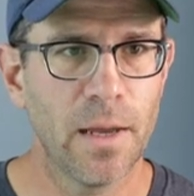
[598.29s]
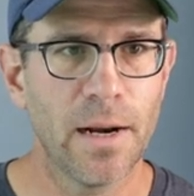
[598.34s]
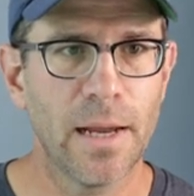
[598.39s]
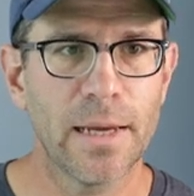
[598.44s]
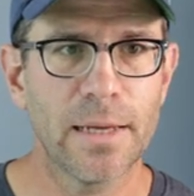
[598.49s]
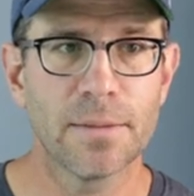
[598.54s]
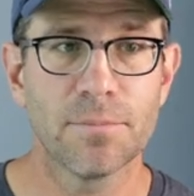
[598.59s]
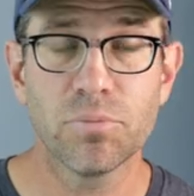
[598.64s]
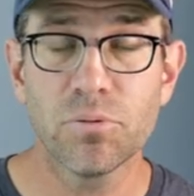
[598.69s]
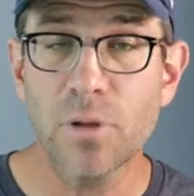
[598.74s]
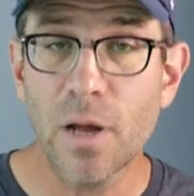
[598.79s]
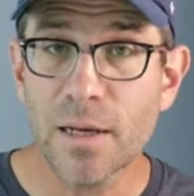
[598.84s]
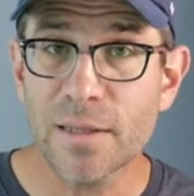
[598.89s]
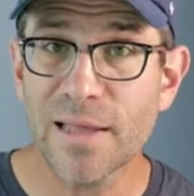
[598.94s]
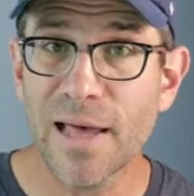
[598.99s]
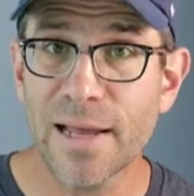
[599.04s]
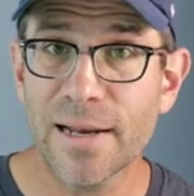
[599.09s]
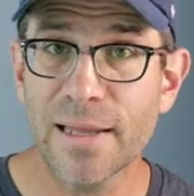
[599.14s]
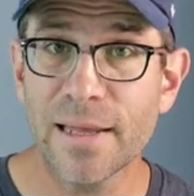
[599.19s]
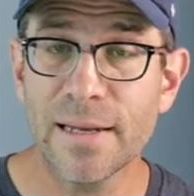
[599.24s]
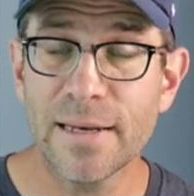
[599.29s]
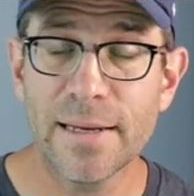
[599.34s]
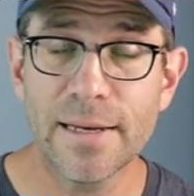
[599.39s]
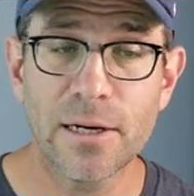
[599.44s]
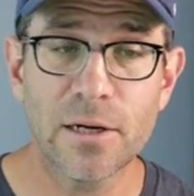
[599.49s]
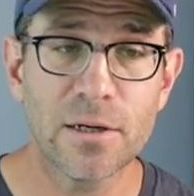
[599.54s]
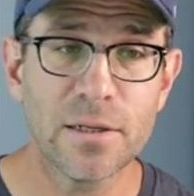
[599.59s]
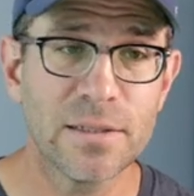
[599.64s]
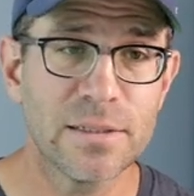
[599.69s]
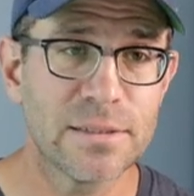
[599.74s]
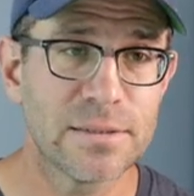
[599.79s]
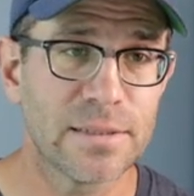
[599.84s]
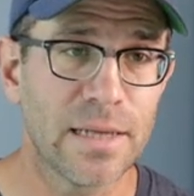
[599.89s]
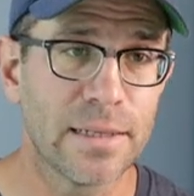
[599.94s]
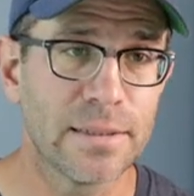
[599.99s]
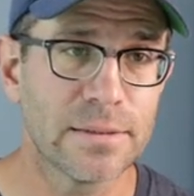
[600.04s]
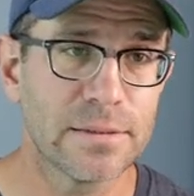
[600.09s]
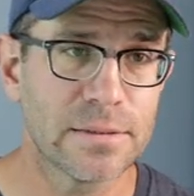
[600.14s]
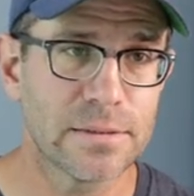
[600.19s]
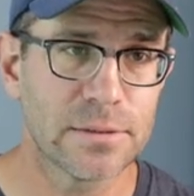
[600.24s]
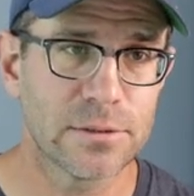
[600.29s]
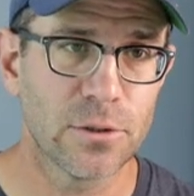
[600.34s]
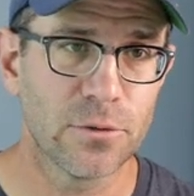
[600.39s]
and I can plug that in here in the sentence.